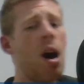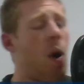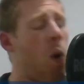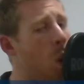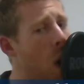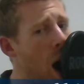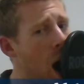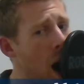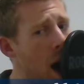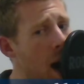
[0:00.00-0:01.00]

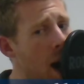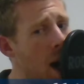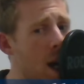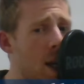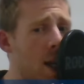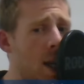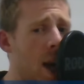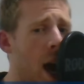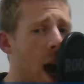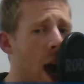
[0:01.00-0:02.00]
Why
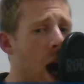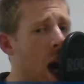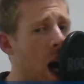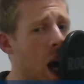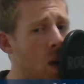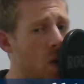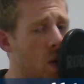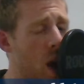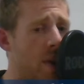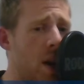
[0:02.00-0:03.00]
is a
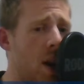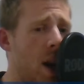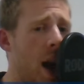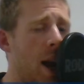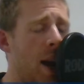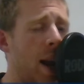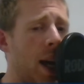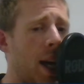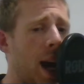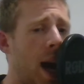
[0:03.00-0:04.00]
raven
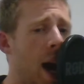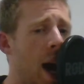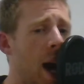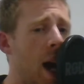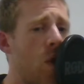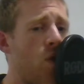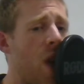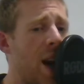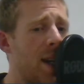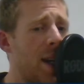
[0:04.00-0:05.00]
like a
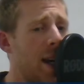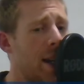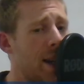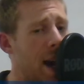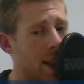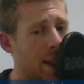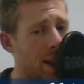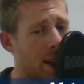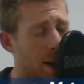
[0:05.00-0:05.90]
writing desk?